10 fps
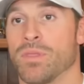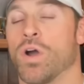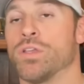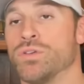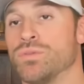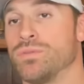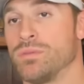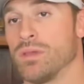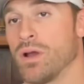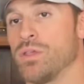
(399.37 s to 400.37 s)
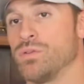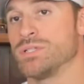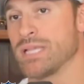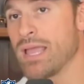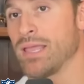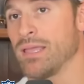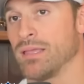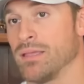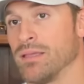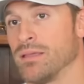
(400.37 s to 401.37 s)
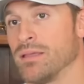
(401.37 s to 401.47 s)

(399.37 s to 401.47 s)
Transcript: Are you, are you saying